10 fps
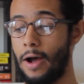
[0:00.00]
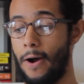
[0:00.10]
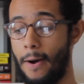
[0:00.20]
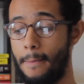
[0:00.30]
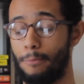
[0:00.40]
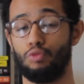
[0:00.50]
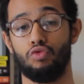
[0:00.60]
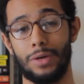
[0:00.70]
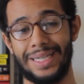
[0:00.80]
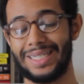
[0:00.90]

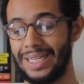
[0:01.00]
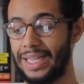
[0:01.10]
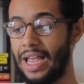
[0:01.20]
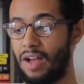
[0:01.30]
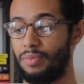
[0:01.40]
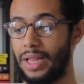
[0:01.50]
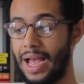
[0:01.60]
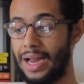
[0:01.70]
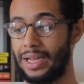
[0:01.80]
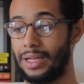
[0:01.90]
Recently, I've been
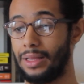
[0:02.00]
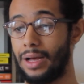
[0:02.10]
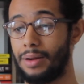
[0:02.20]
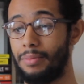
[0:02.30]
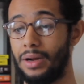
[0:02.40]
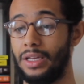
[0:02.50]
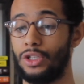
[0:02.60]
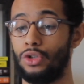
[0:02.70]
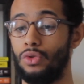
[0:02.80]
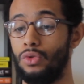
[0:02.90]
adding a lot of money
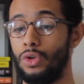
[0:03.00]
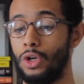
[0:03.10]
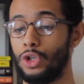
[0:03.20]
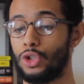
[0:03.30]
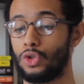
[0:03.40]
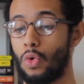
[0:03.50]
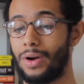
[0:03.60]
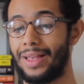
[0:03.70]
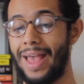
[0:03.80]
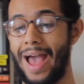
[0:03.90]
to
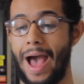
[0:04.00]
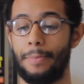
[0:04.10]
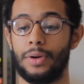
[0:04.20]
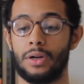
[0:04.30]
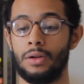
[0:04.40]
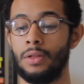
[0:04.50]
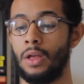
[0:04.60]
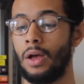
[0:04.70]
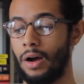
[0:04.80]
Store Capital,